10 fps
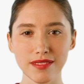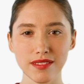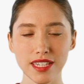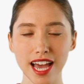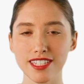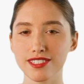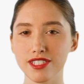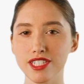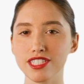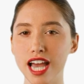Text
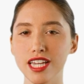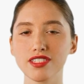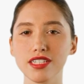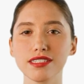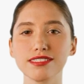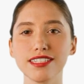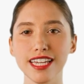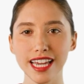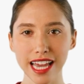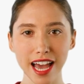search engines
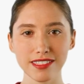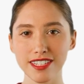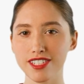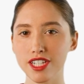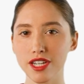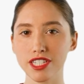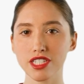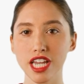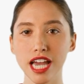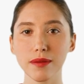like
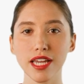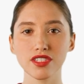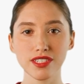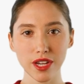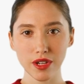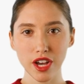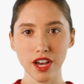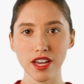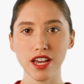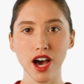Elasticsearch and Apache
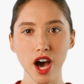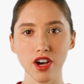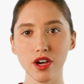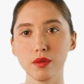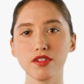Solr, along with